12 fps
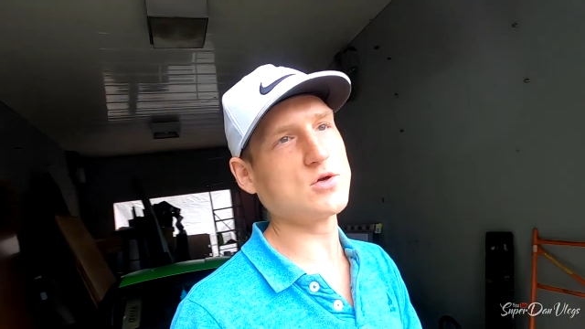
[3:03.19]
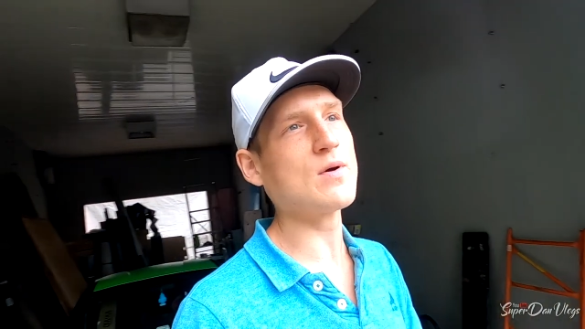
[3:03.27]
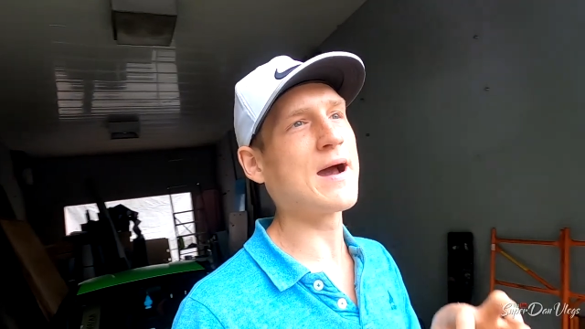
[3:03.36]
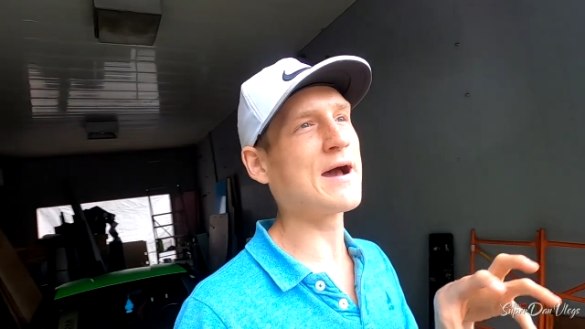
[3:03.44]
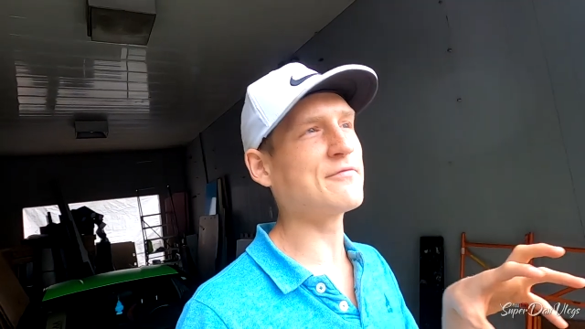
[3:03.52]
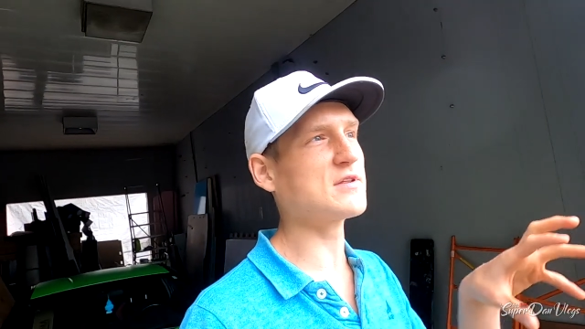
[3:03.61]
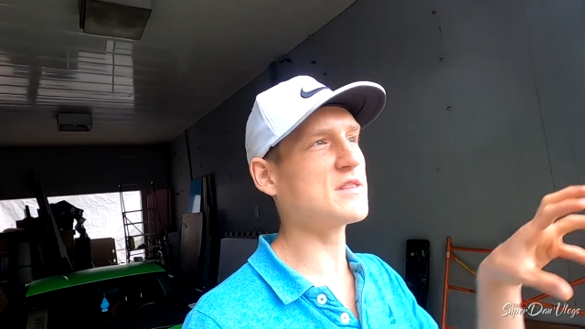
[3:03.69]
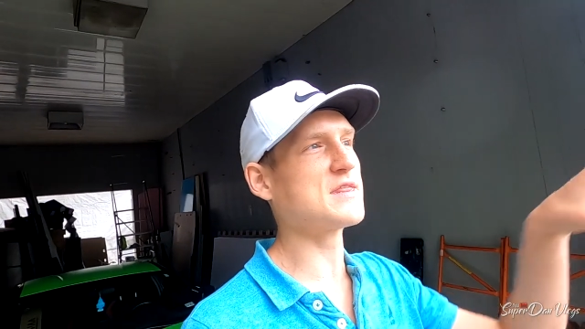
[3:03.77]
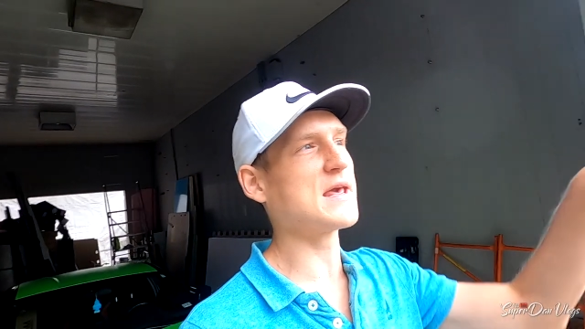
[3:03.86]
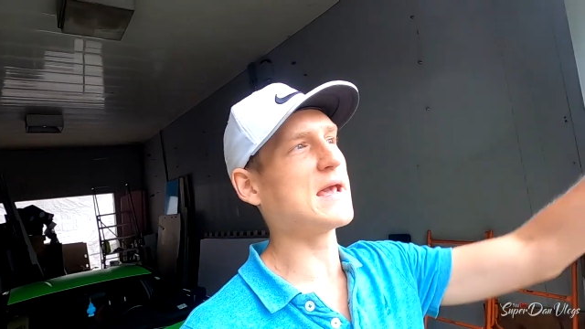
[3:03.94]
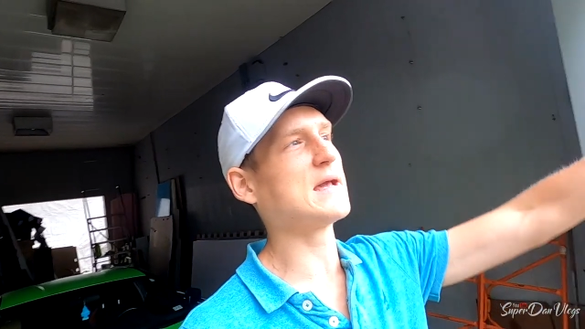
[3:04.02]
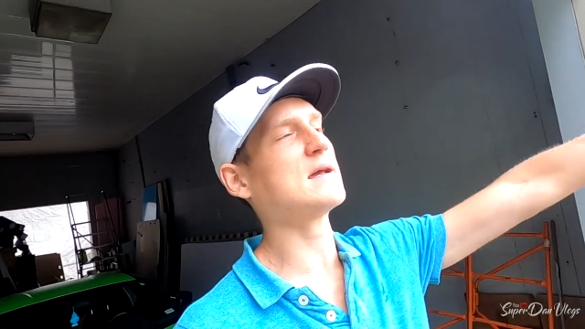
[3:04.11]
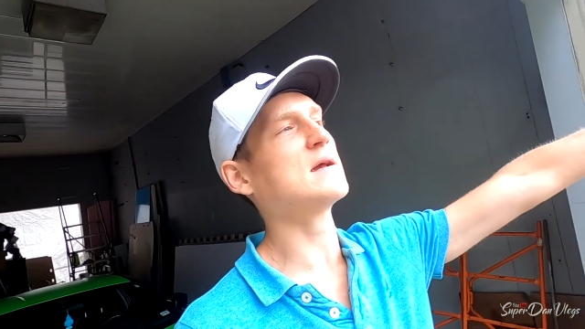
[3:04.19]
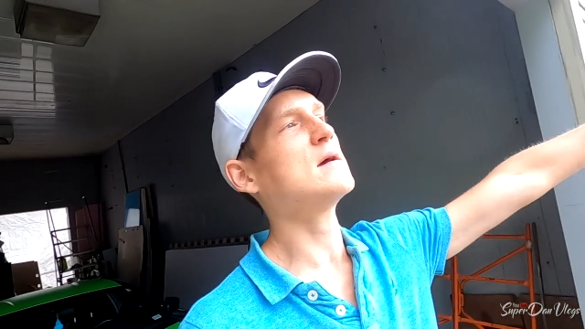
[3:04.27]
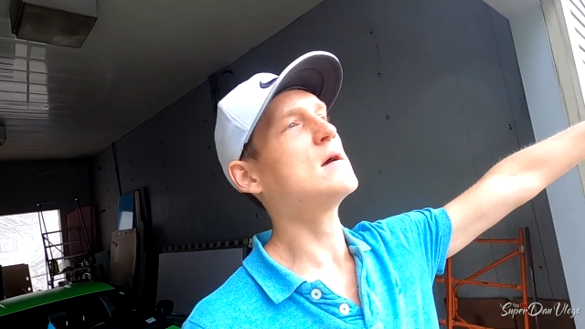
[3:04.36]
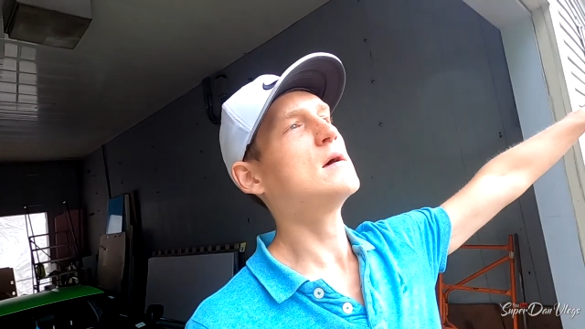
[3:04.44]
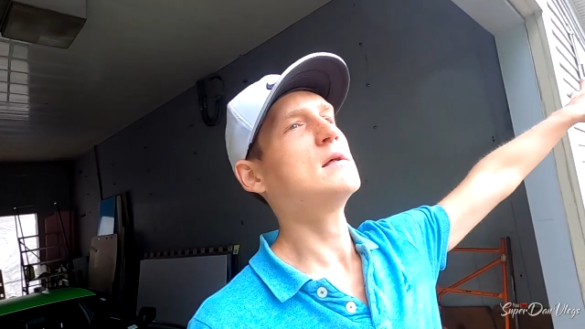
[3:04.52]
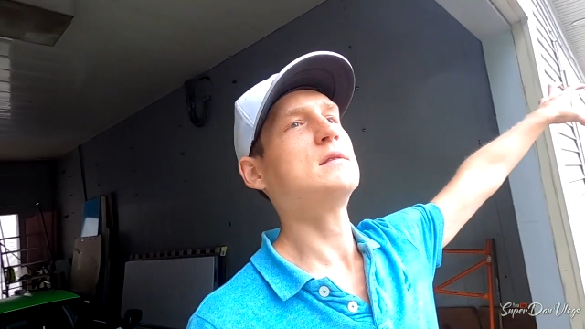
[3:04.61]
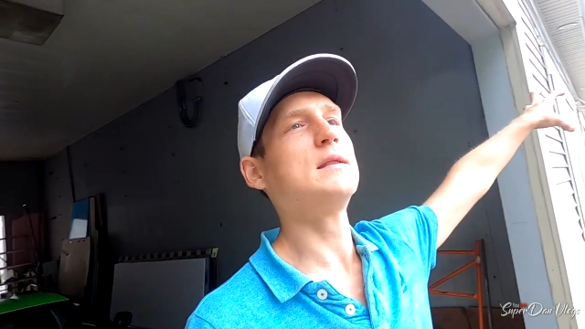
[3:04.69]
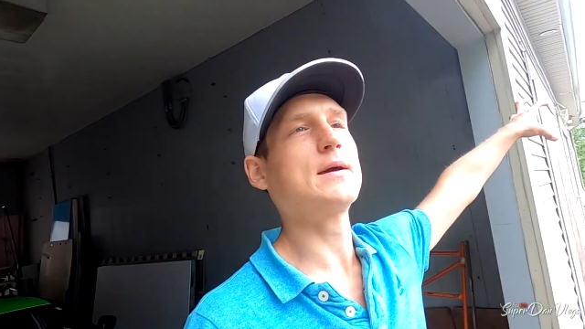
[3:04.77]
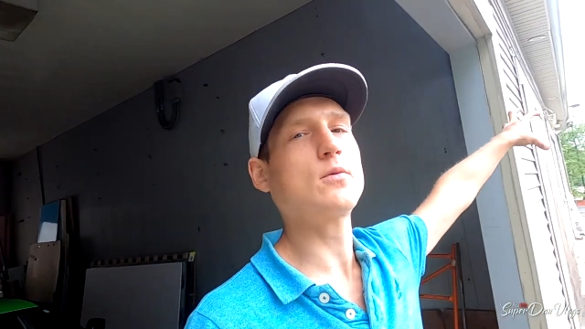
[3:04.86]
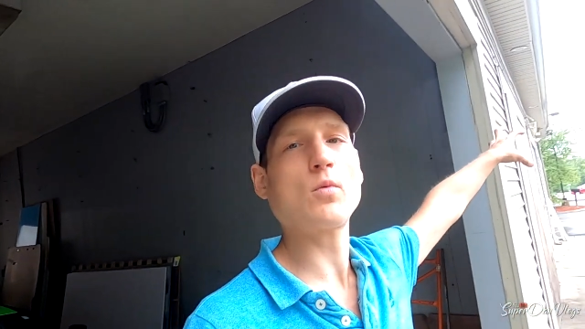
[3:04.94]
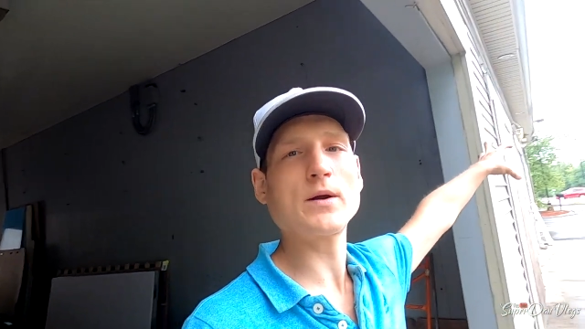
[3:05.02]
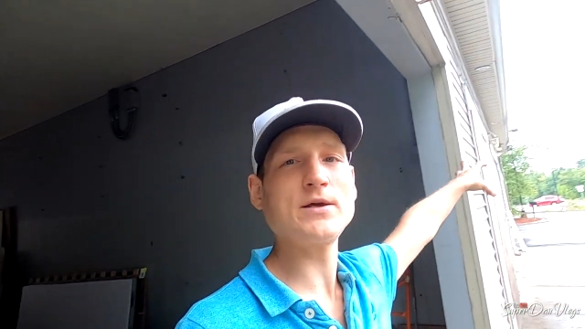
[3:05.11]
You have to think,
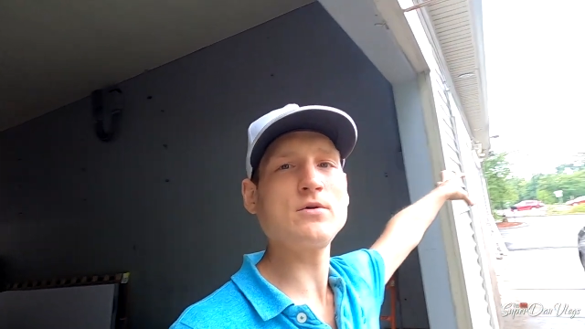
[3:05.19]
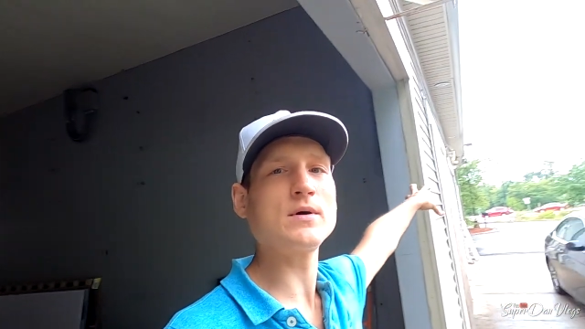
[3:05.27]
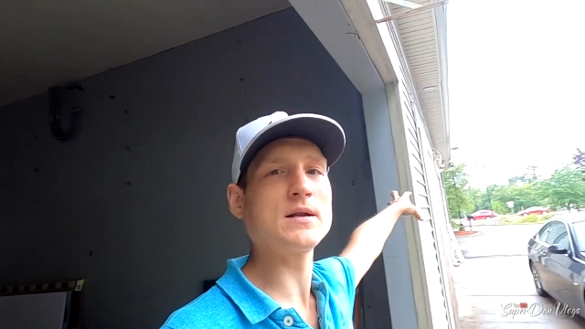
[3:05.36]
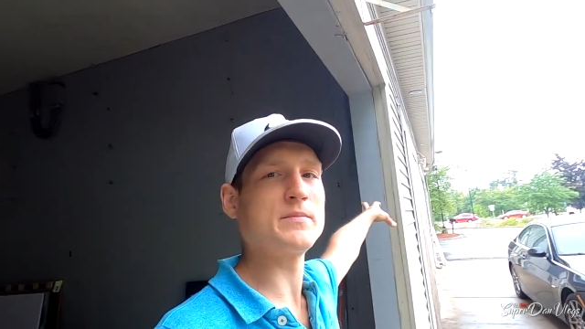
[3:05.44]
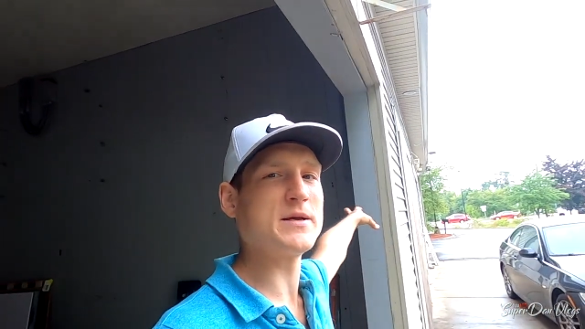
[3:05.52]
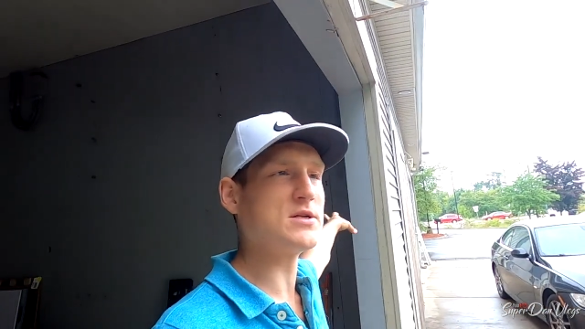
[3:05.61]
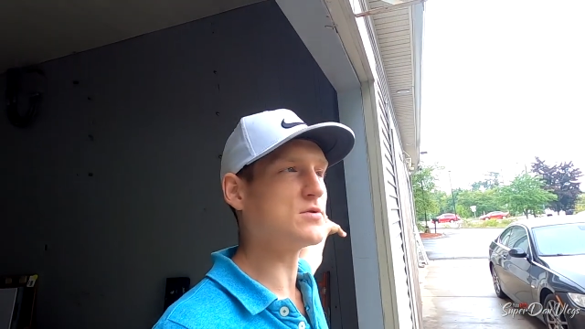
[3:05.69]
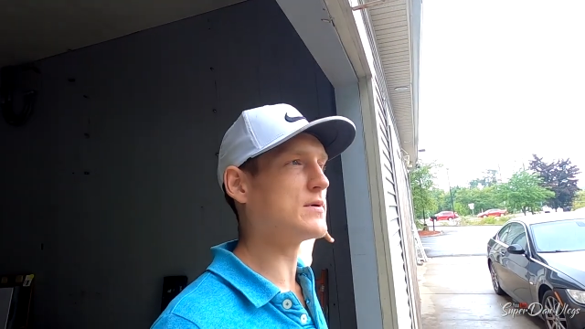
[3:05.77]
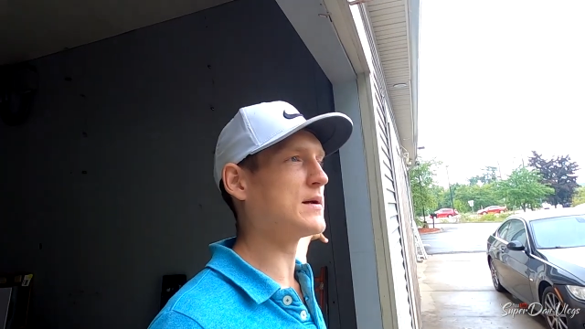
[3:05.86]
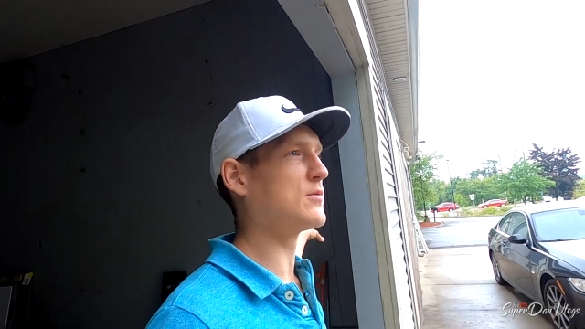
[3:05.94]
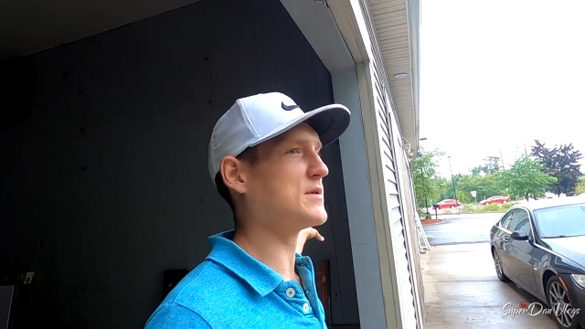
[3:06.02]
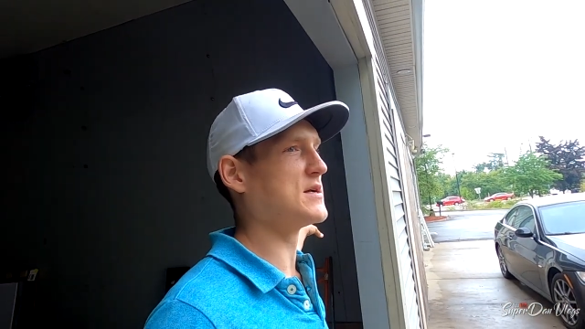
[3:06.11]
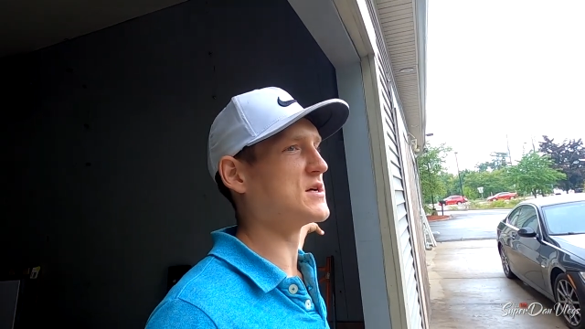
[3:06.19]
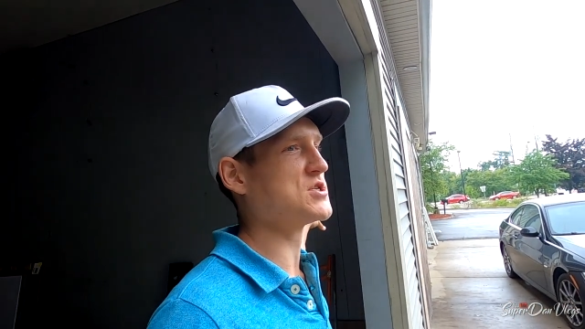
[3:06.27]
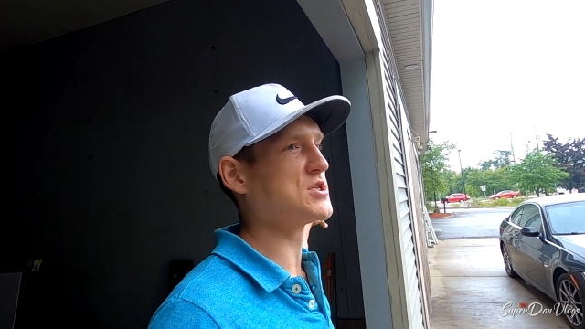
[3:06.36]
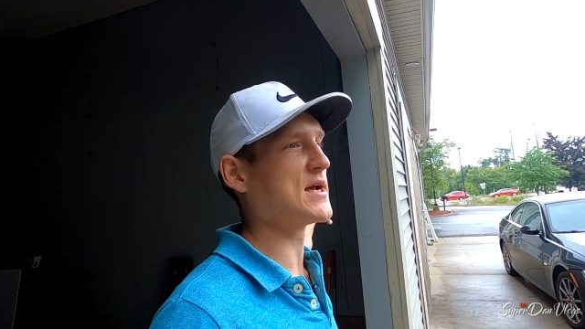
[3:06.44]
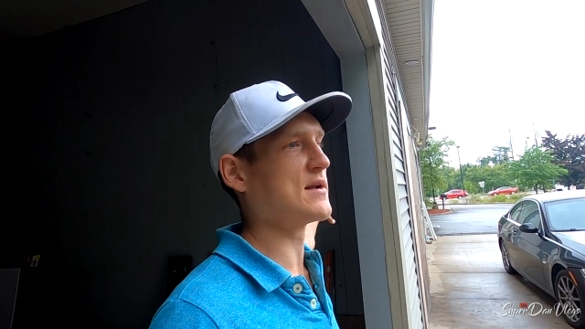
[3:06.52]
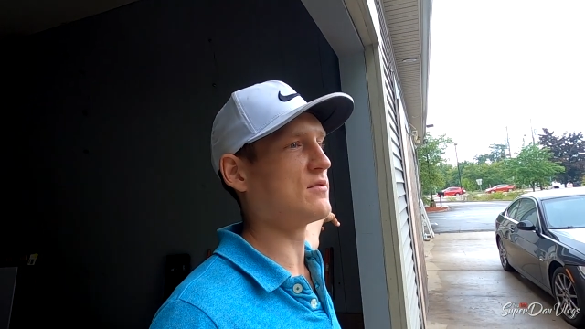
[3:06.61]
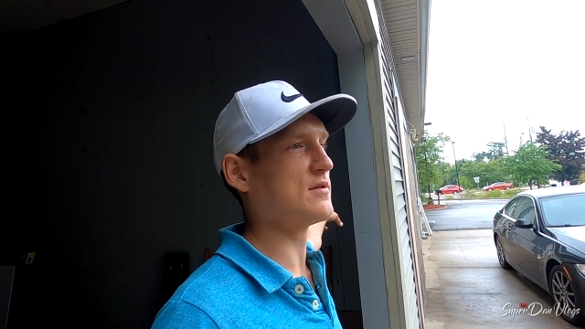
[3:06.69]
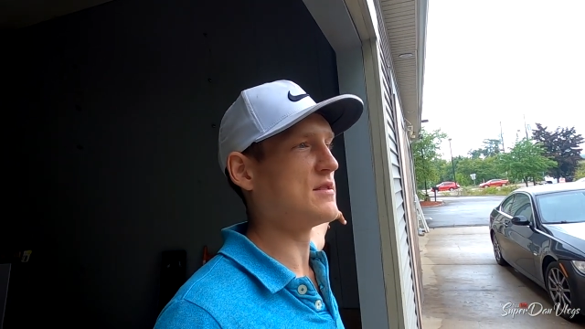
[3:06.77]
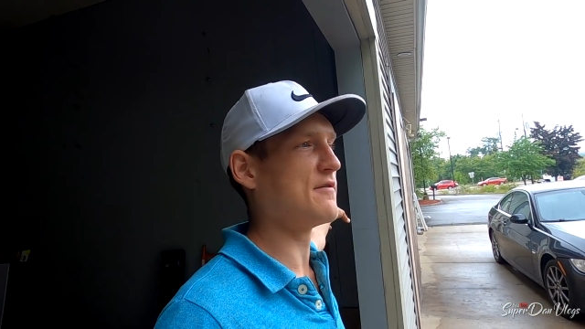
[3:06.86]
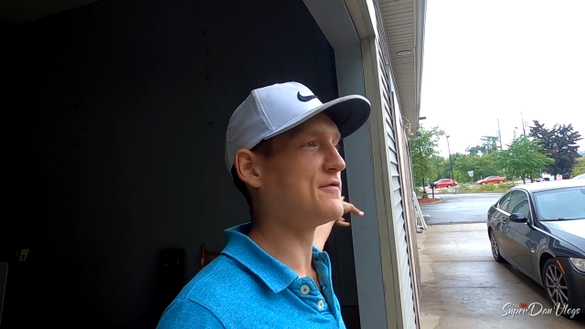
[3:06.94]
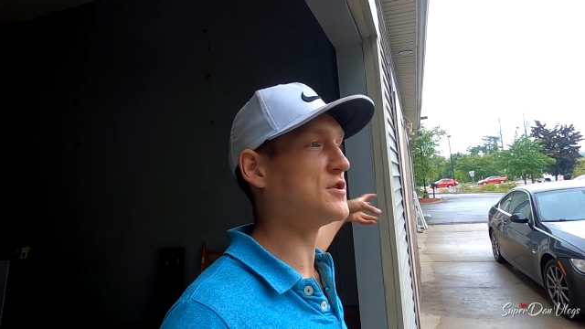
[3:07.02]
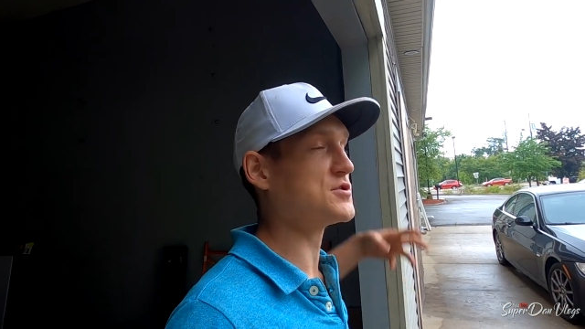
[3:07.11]
like, what are you gonna be doing with your channel in
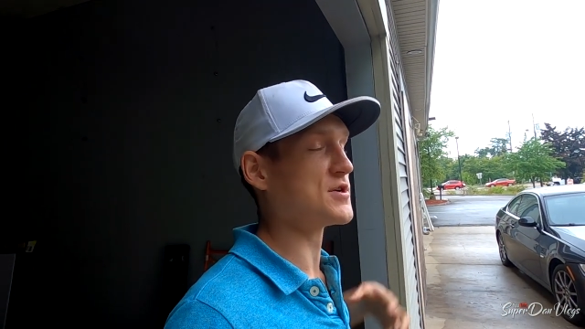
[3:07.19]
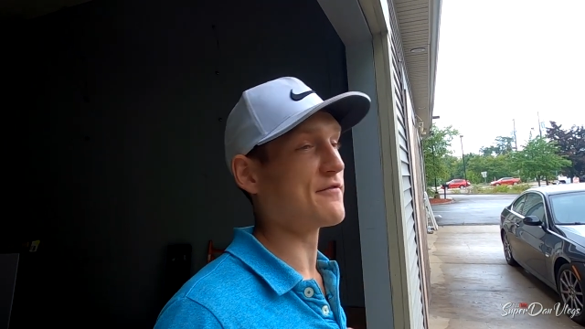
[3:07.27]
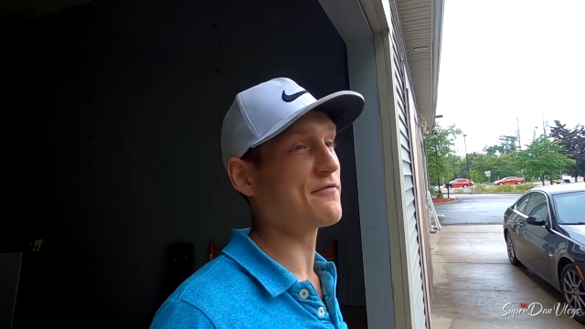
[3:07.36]
the future?